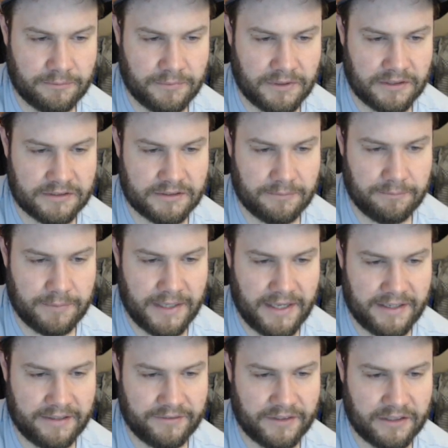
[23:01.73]
plus a
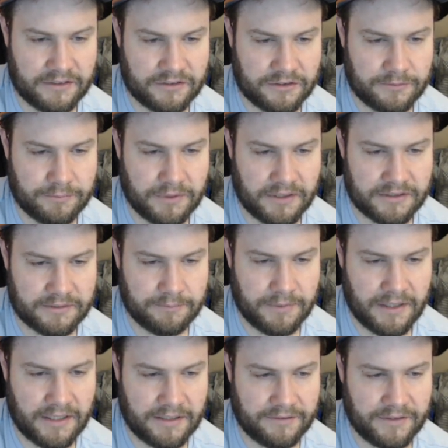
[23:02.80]
bet of 100 plus a
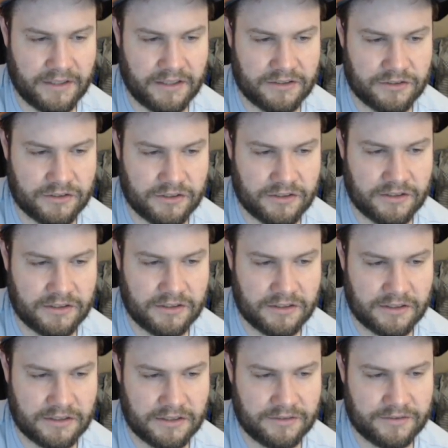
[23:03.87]
pot of 100
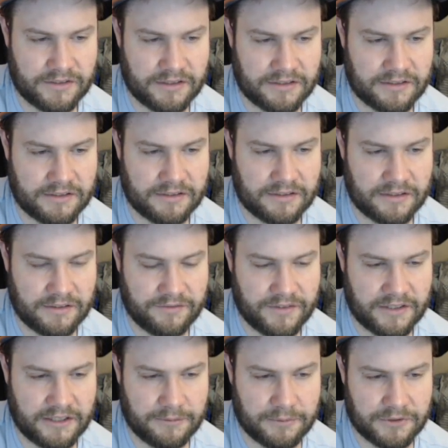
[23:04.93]
gives us the
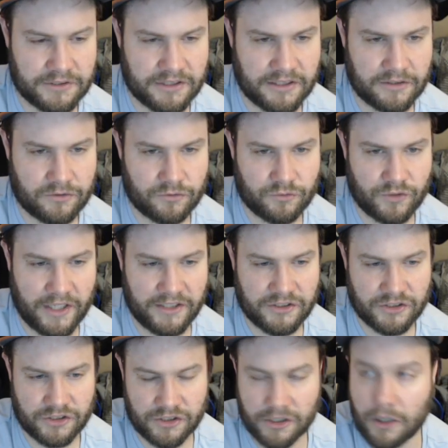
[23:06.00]
50%
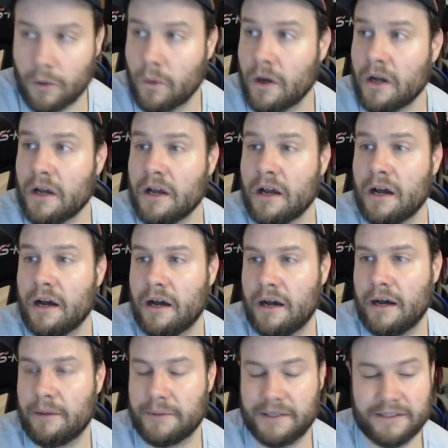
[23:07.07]
ratio.
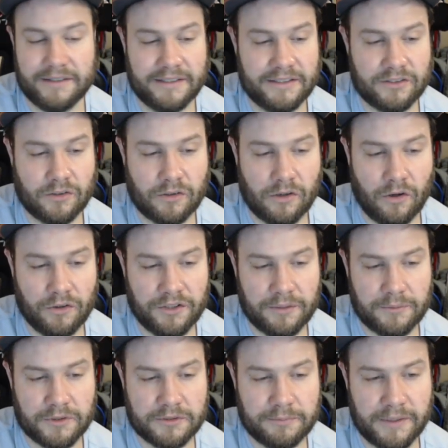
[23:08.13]
Again, these are all
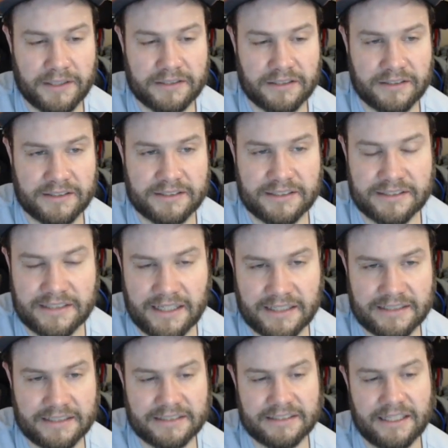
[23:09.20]
numbers based on this
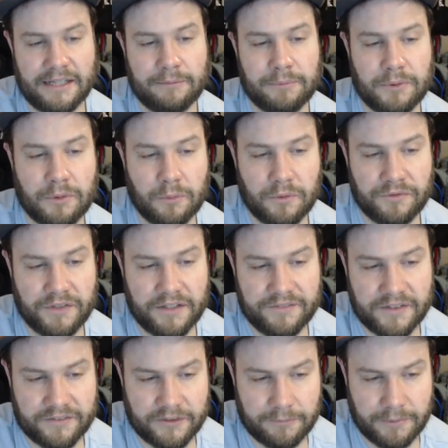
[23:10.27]
exact example. If you have
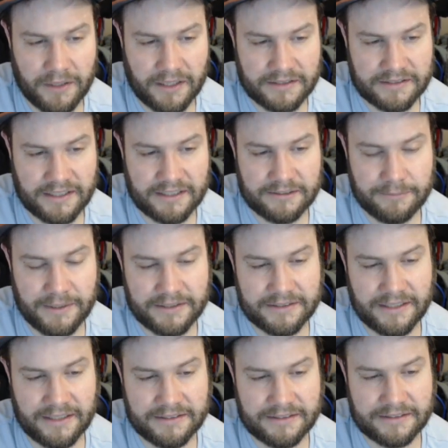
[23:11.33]
different pot size and bet
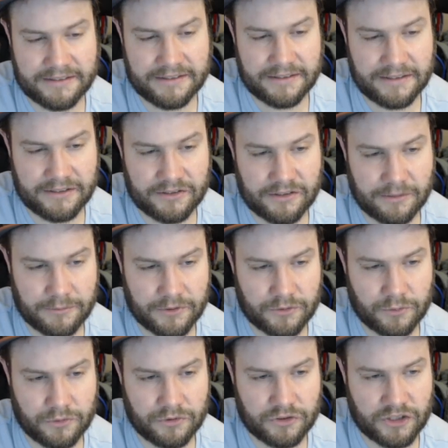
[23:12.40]
sizes, these
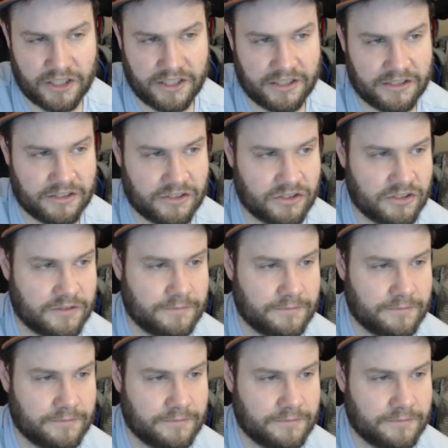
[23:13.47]
numbers will change.